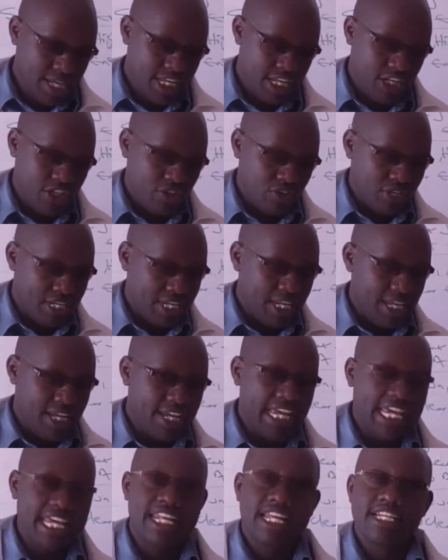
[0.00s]
nuclear
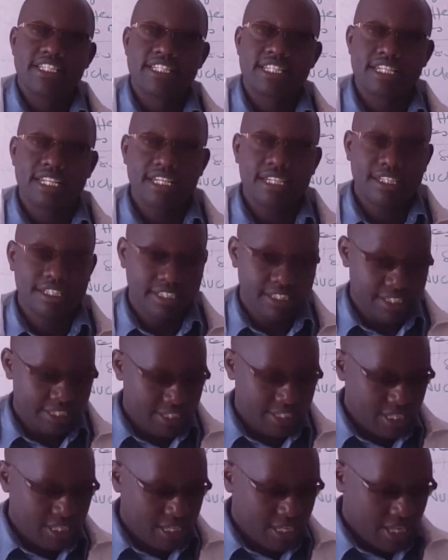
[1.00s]
energy,
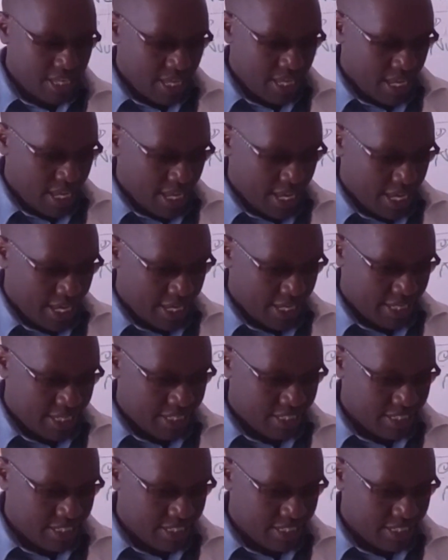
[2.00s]
and